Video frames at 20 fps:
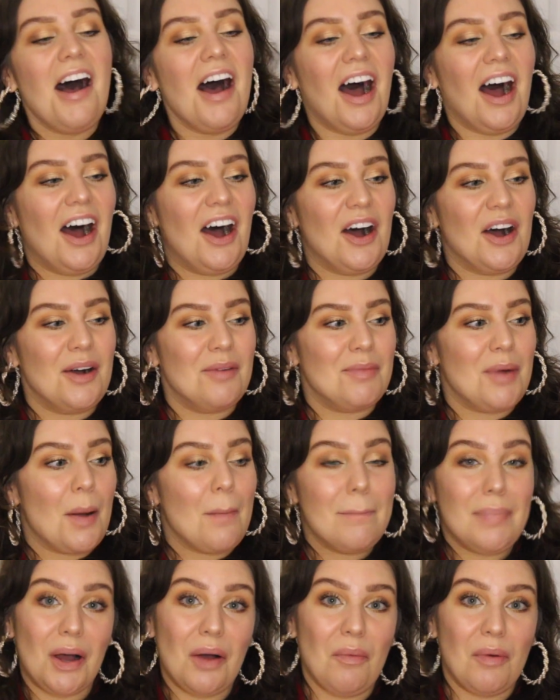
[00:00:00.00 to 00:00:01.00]

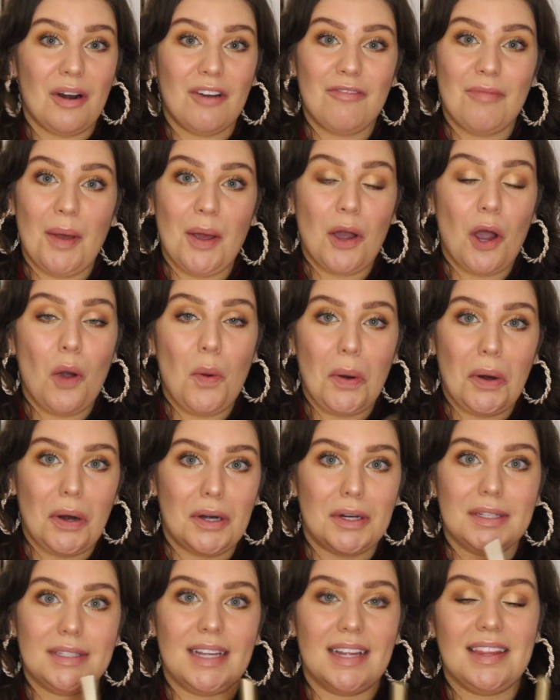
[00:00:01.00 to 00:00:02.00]
But one of my
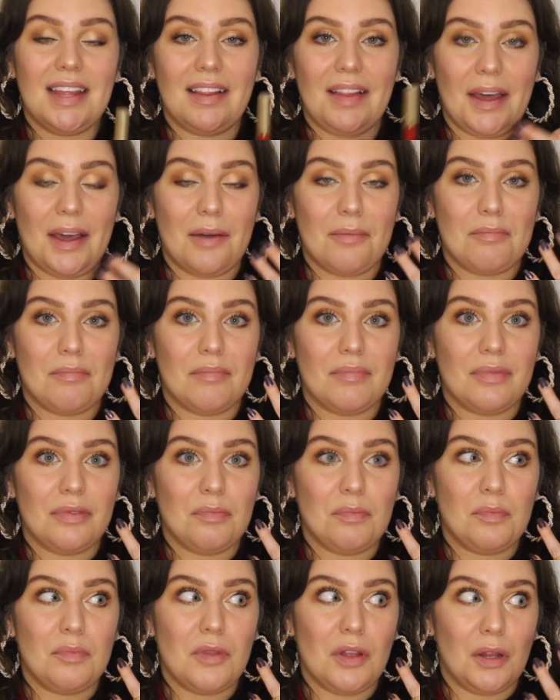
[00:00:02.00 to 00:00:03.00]
coworkers said that like
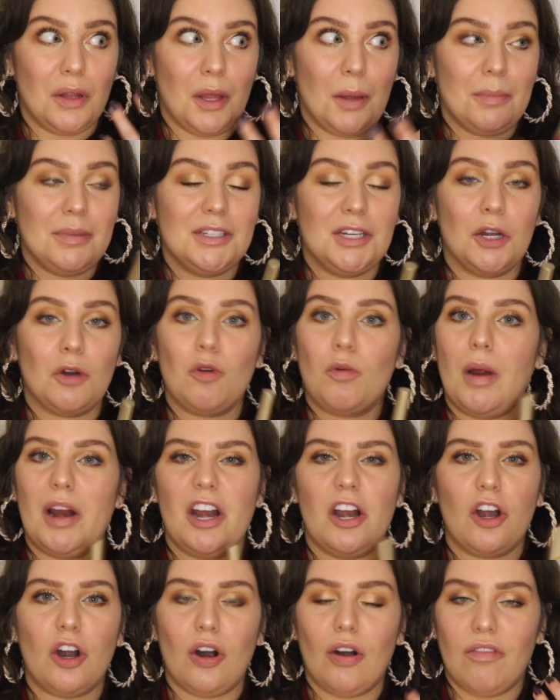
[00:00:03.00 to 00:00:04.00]
the lipstick
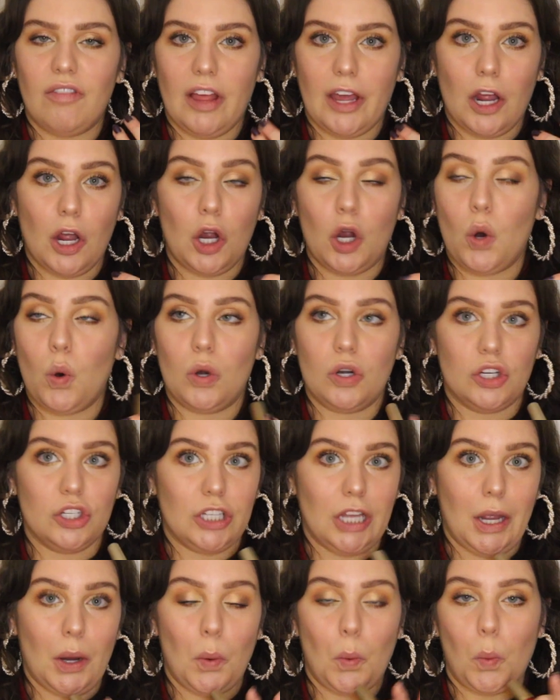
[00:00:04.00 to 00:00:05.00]
reminded her of like a gorgeous
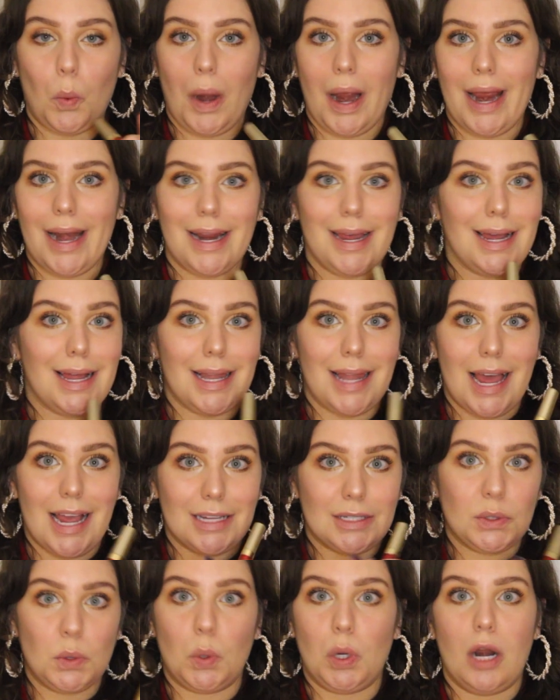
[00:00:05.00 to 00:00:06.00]
like red
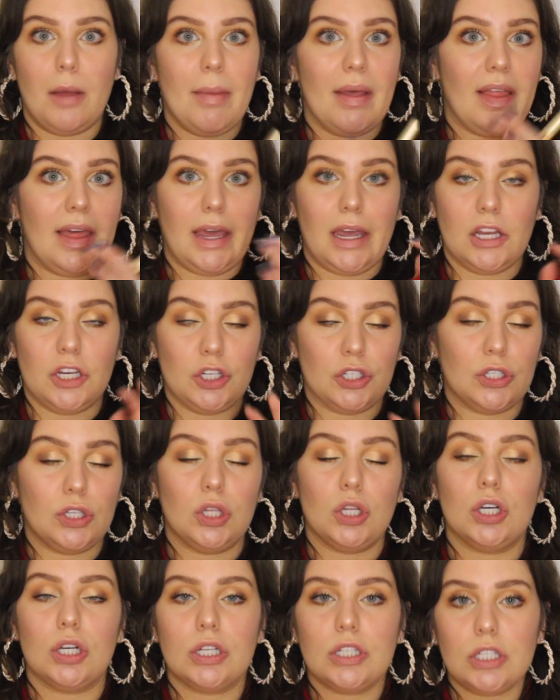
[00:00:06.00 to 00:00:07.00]
glass ornament. Like it just
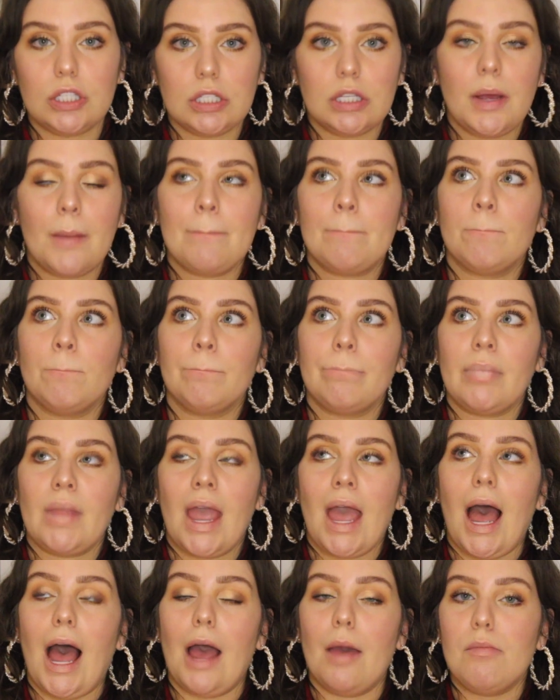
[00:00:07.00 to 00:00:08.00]
looks,
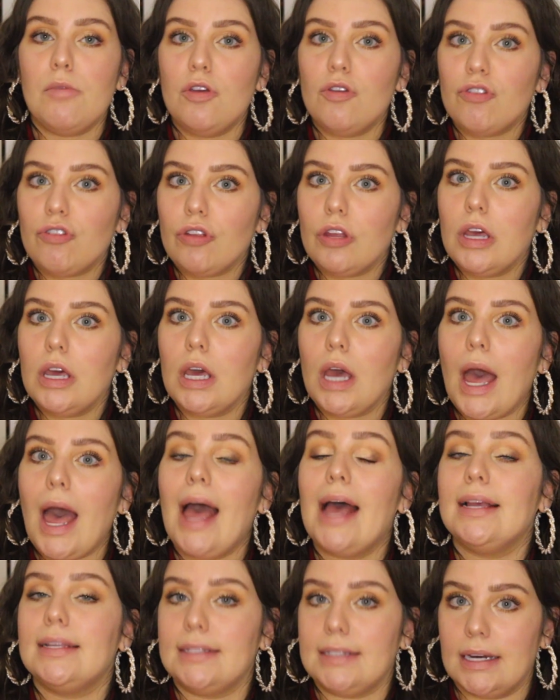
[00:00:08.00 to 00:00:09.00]
I'm usually
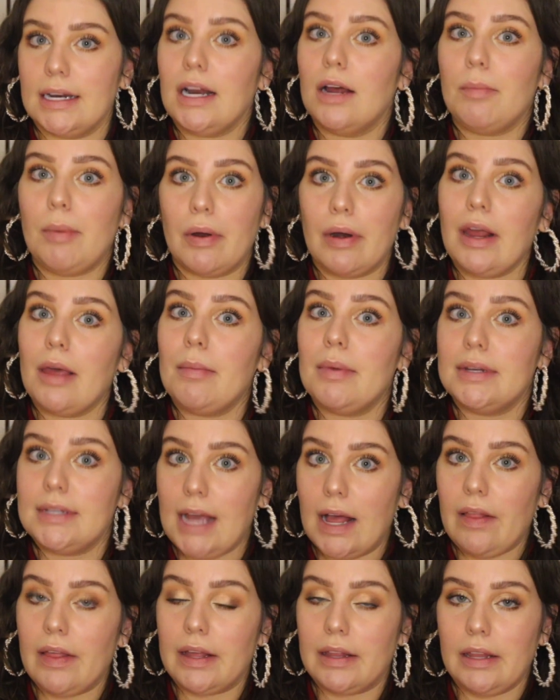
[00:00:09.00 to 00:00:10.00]
hesitant about a
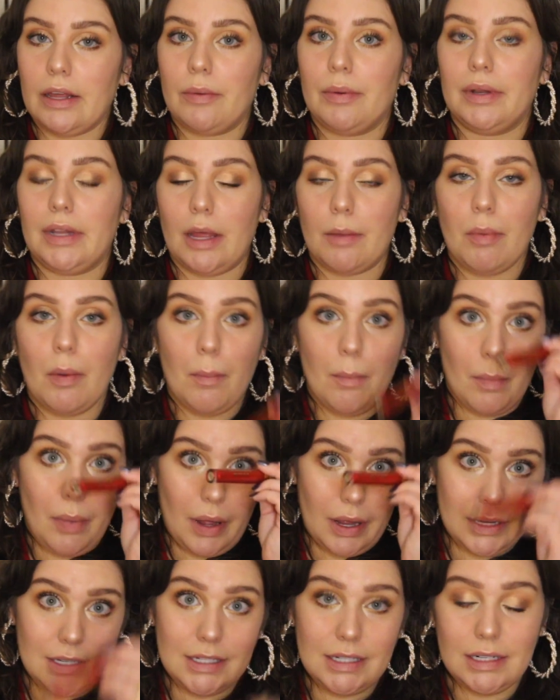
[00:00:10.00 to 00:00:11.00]
metallic liquid lip,
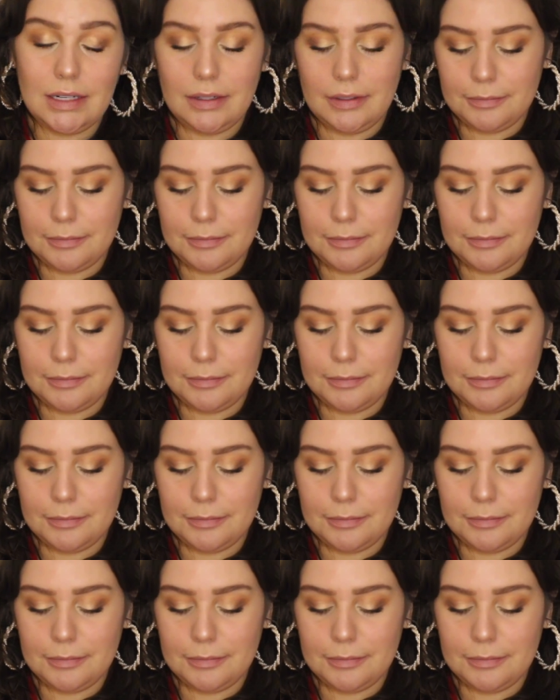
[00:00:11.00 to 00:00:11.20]
but